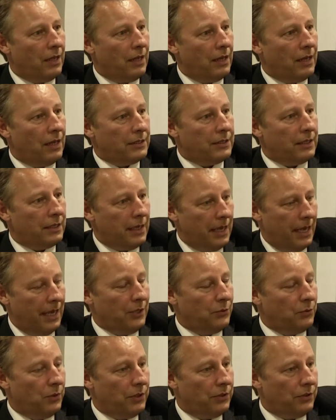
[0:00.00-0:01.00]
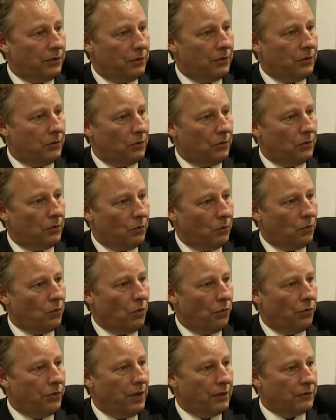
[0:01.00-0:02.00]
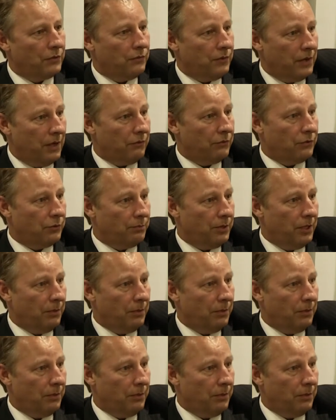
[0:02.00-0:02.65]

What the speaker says: let's engage with 1,500